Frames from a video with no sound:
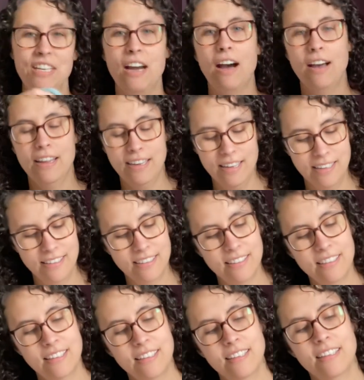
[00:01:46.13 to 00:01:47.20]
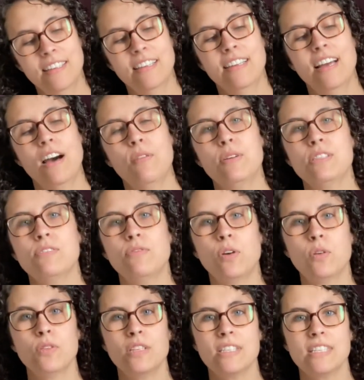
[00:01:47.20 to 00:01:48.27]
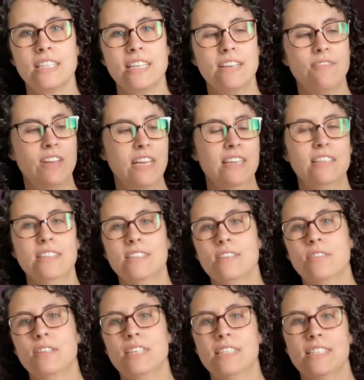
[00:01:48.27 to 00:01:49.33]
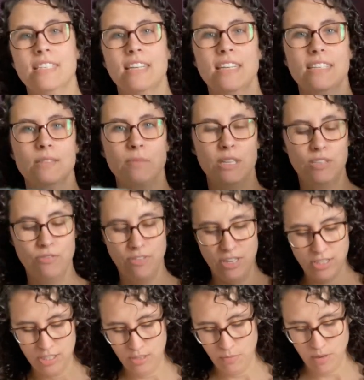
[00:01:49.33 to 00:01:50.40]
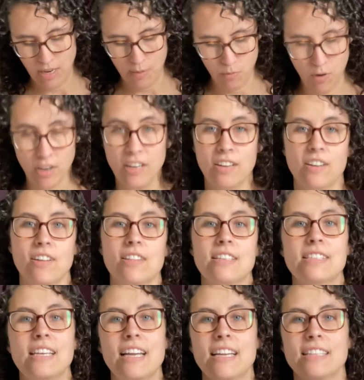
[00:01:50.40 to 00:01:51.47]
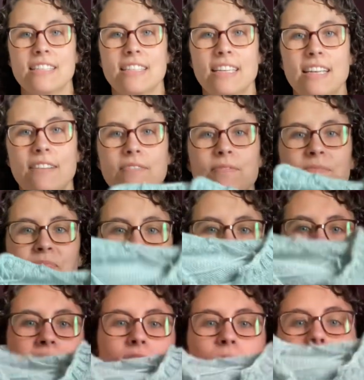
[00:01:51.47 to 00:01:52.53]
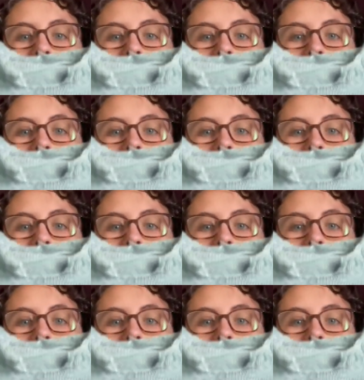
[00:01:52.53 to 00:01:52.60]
I always fold the sleeve in so it doesn't get as much friction when I'm working on the second sleeve. So I'm